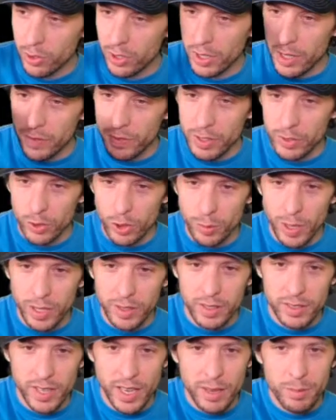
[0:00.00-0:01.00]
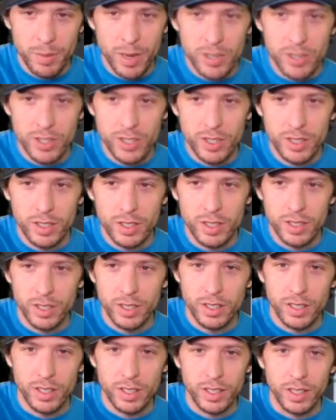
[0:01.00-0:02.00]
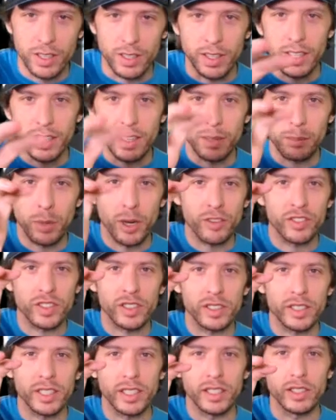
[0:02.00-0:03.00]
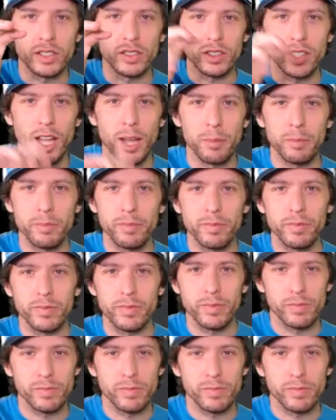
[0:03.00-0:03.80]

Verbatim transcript: the living room on the tape measure, and it landed perfectly in a little cup.